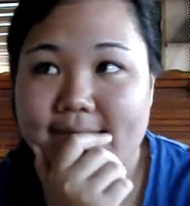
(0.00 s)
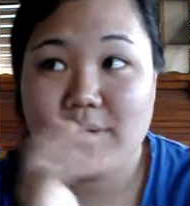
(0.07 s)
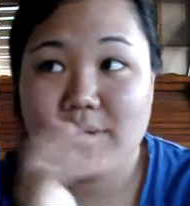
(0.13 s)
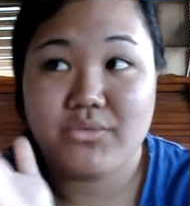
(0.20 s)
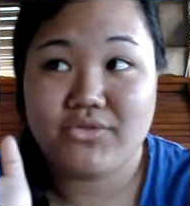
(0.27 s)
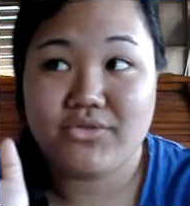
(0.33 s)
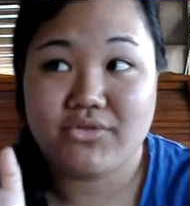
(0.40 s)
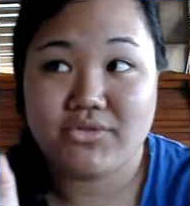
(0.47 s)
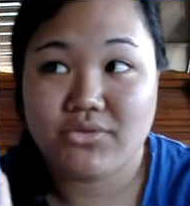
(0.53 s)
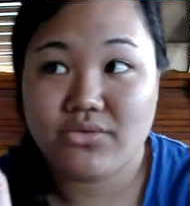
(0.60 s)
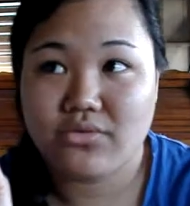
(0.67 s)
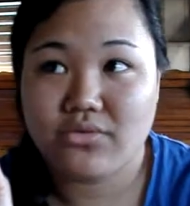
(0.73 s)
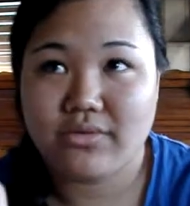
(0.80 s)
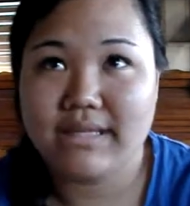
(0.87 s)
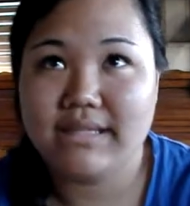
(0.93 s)
it was
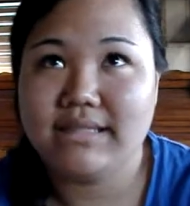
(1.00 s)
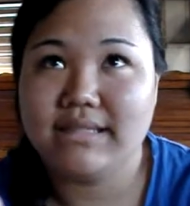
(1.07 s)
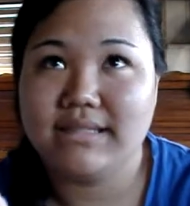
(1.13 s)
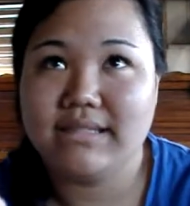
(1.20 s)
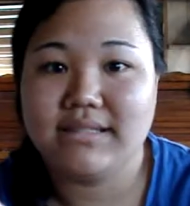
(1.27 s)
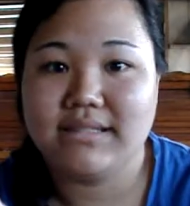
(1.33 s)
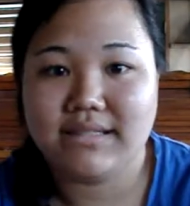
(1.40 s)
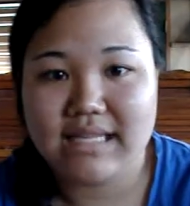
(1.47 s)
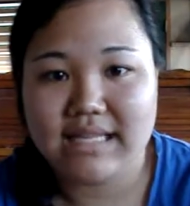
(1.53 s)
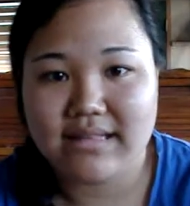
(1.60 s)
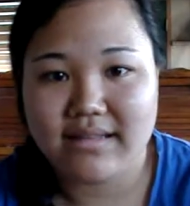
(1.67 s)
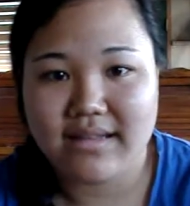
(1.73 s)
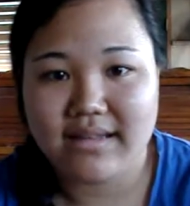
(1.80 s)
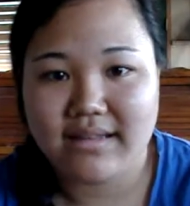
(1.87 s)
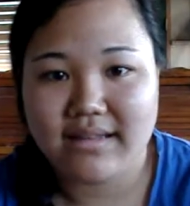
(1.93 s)
just crazy to see
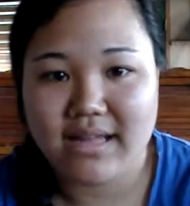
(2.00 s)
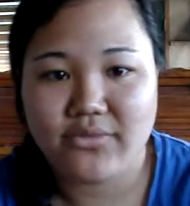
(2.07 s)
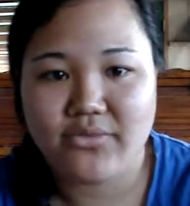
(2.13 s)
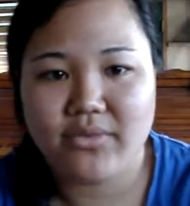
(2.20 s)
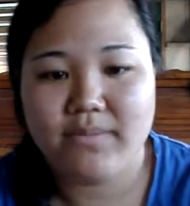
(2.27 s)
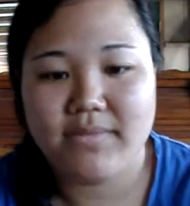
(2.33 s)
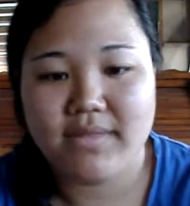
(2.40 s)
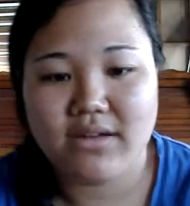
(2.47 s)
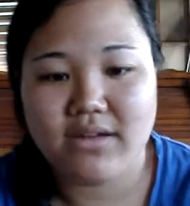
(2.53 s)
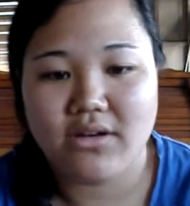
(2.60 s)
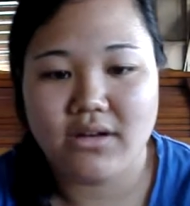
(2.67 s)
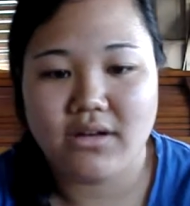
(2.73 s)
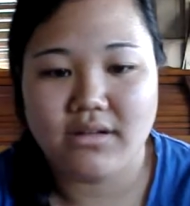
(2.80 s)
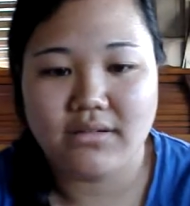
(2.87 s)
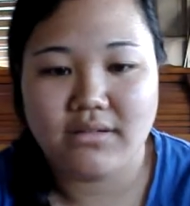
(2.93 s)
that. And from then
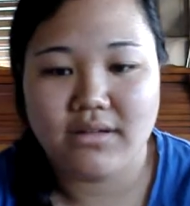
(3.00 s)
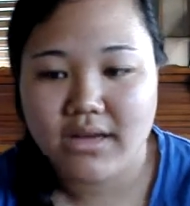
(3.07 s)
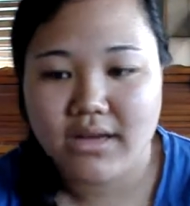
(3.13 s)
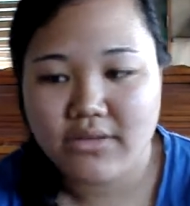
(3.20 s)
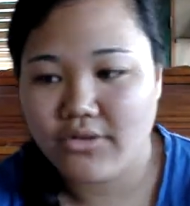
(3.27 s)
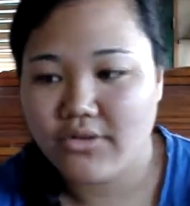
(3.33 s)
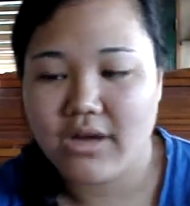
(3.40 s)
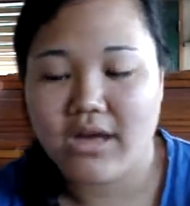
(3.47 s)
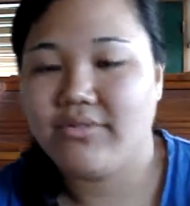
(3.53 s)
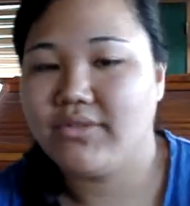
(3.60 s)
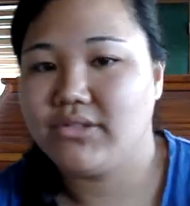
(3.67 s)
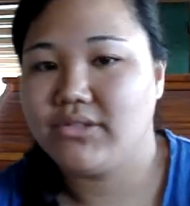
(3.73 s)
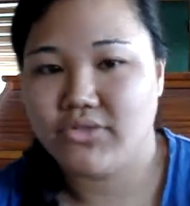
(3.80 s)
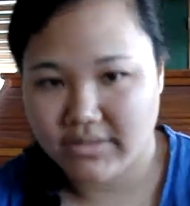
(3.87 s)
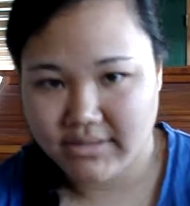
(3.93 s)
on, the
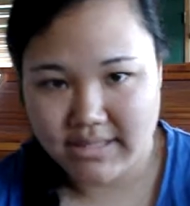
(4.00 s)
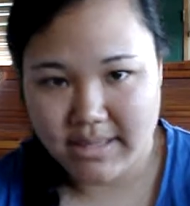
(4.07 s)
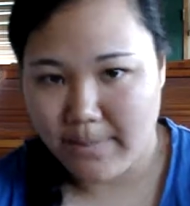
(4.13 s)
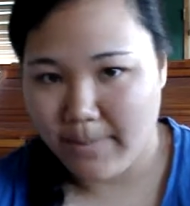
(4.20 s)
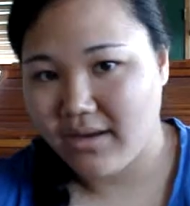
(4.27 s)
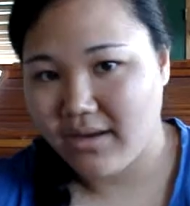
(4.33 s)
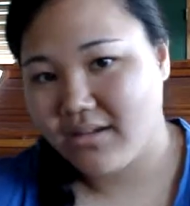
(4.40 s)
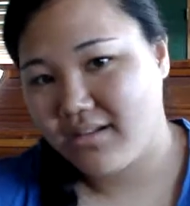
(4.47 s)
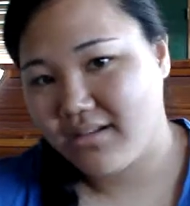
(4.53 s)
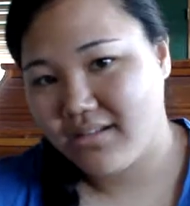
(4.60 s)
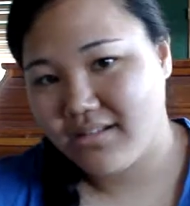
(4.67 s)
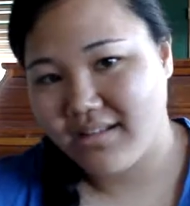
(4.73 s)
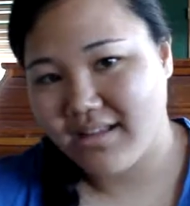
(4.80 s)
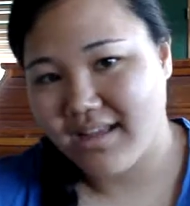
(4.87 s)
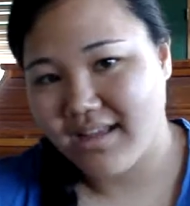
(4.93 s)
graphics just get
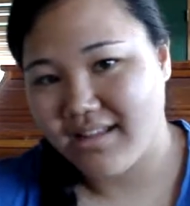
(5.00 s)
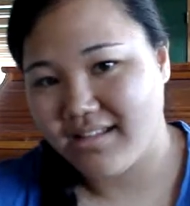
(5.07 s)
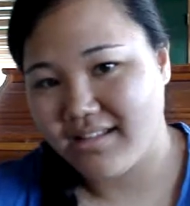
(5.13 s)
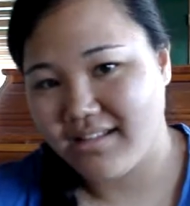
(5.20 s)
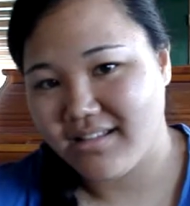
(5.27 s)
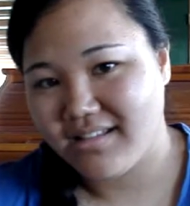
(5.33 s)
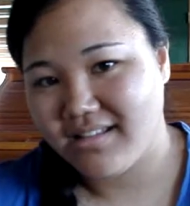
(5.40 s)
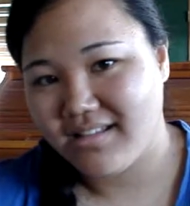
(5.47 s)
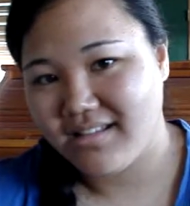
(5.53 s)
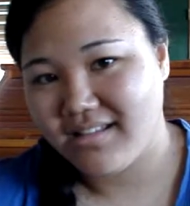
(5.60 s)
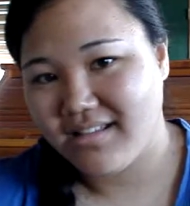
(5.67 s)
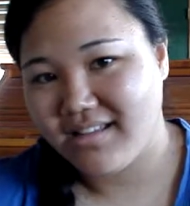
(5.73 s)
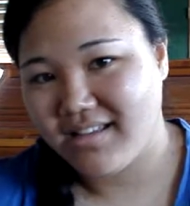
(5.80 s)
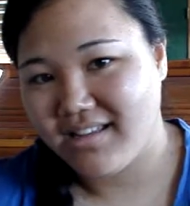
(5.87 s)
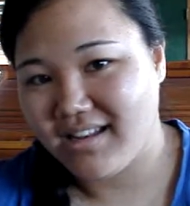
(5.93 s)
better, and
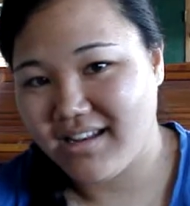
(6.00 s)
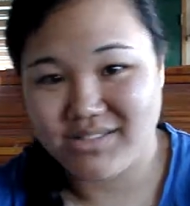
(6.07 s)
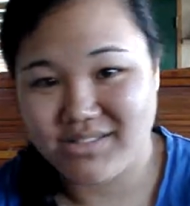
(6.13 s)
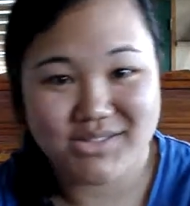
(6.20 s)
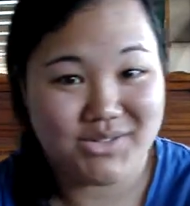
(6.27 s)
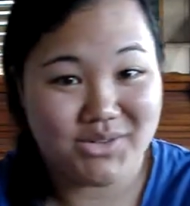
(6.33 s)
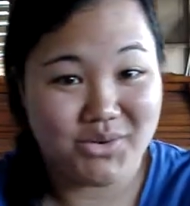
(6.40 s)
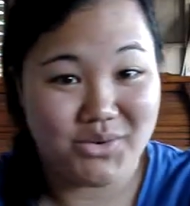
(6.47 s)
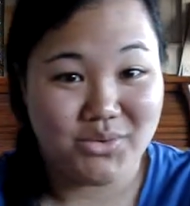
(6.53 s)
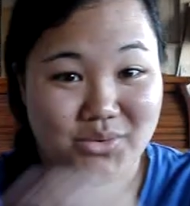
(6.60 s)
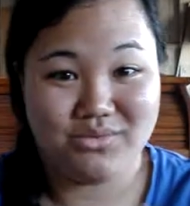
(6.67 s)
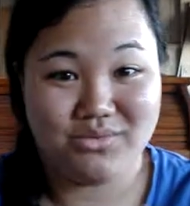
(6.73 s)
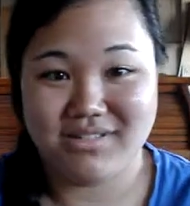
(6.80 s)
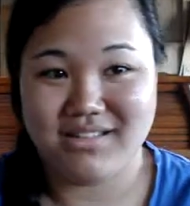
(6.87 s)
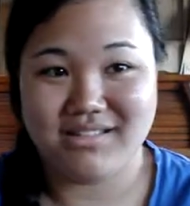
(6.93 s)
it's
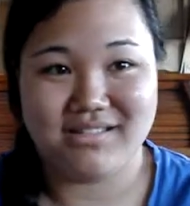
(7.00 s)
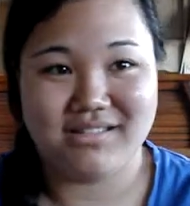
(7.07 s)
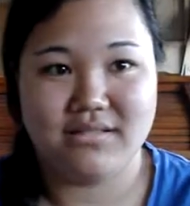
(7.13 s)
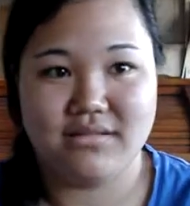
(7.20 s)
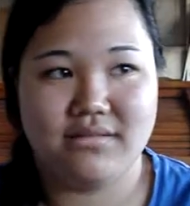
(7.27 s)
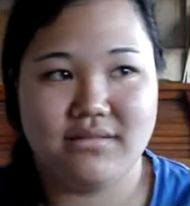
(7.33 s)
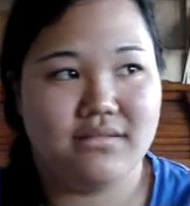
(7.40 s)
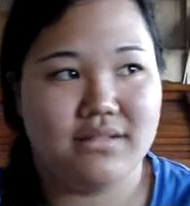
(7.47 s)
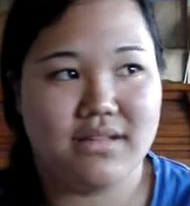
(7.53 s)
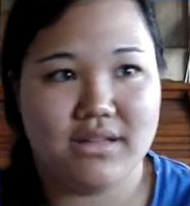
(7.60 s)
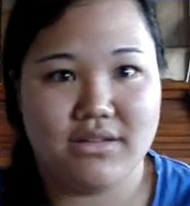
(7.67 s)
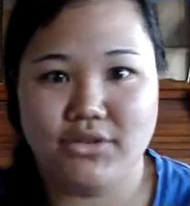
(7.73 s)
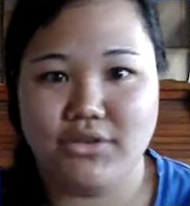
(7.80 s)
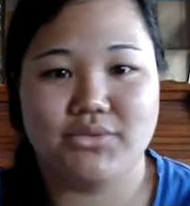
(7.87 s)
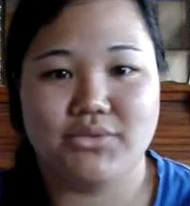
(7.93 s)
so,
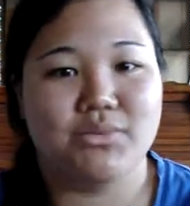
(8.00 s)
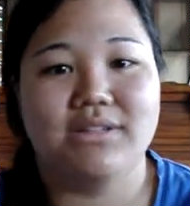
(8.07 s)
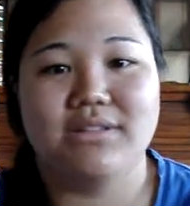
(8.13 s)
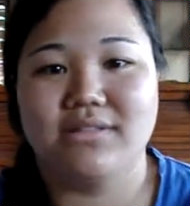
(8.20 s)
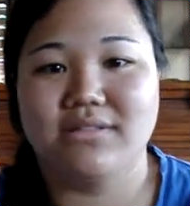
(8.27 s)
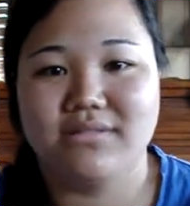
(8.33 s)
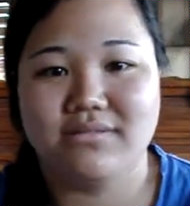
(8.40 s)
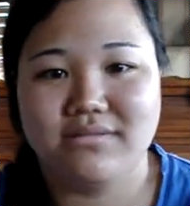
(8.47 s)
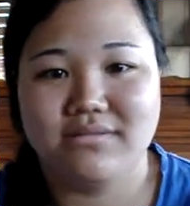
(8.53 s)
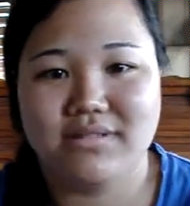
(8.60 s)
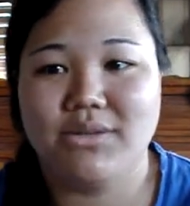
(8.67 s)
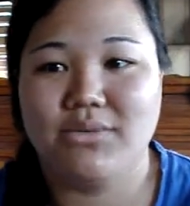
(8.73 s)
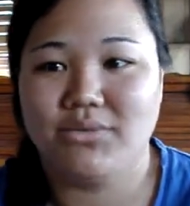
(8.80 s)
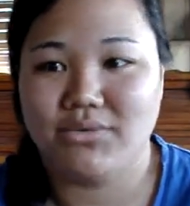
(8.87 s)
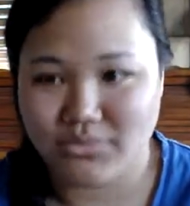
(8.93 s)
it looks real.
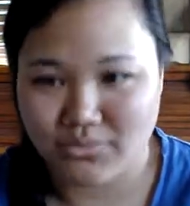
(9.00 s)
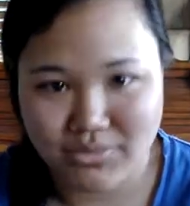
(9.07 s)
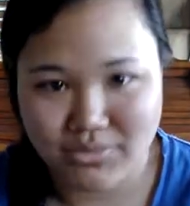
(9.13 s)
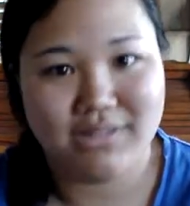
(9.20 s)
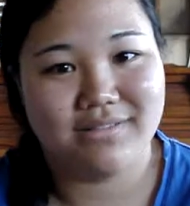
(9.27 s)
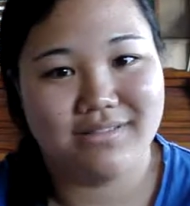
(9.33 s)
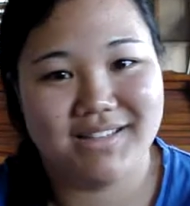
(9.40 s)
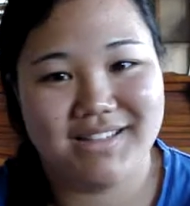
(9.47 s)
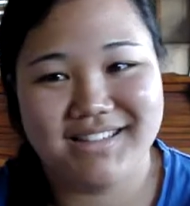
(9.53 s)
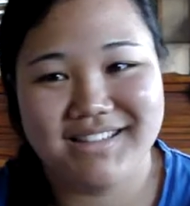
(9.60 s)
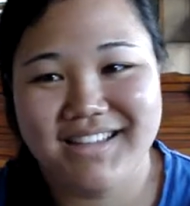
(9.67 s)
It was real.